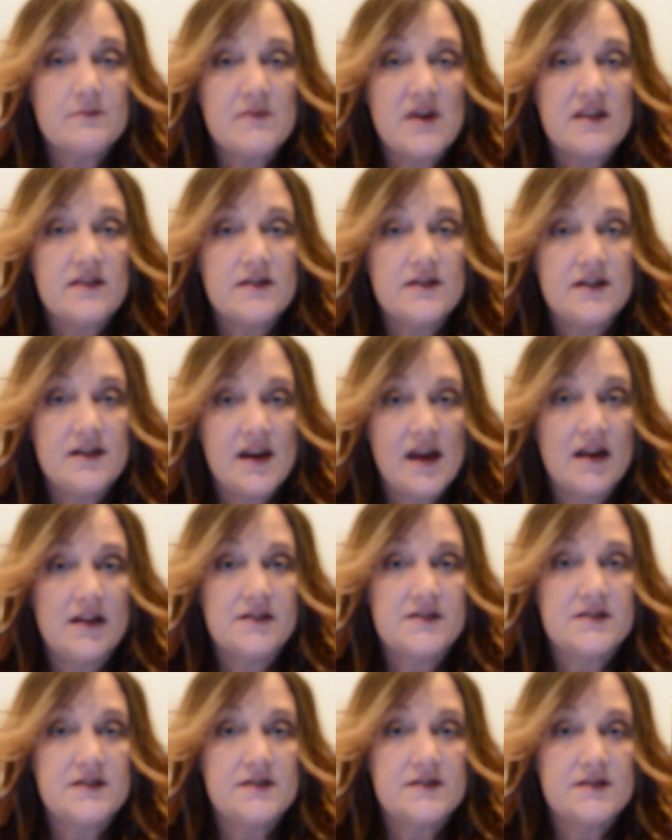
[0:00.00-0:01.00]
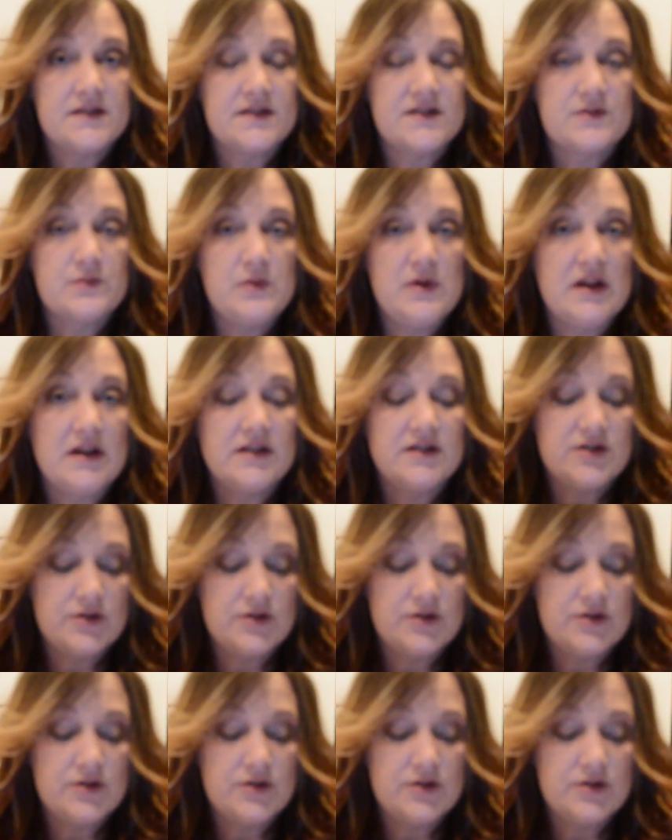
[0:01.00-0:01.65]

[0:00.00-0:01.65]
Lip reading: method analysis this week